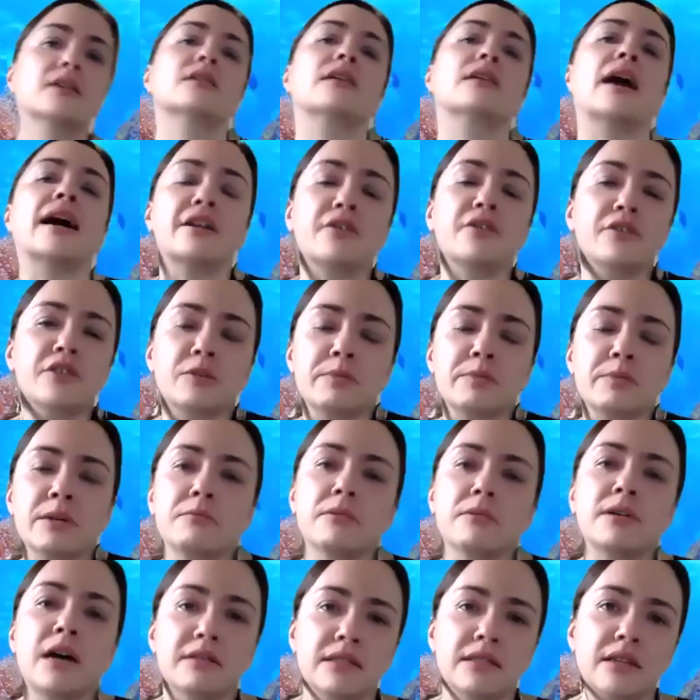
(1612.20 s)
I know there are
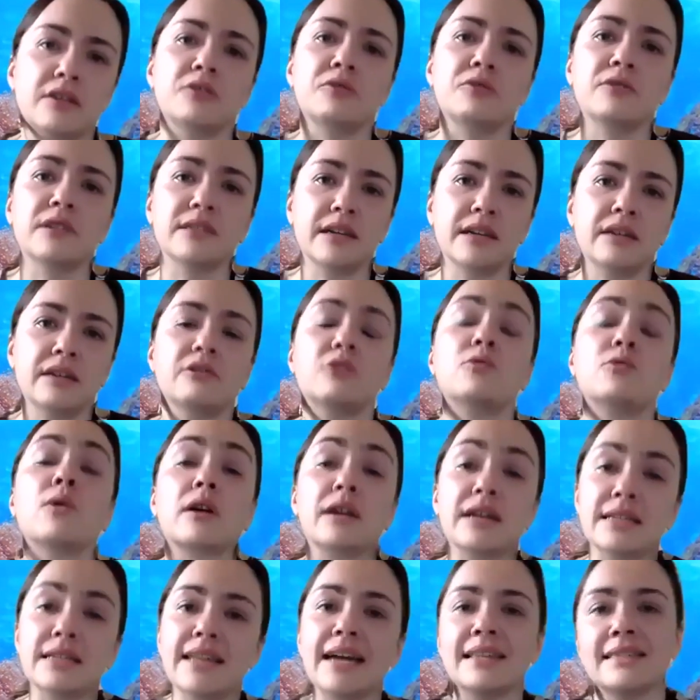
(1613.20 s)
people out there who in that, who are
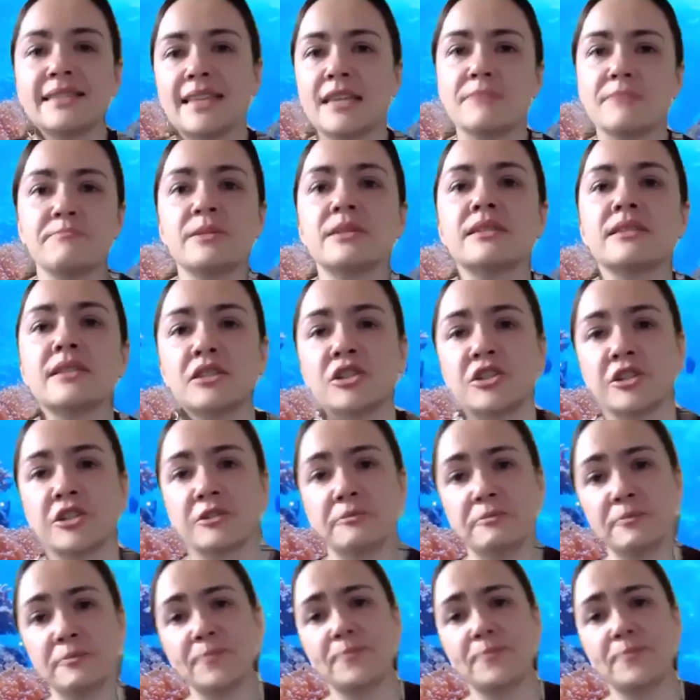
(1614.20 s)
in that same position.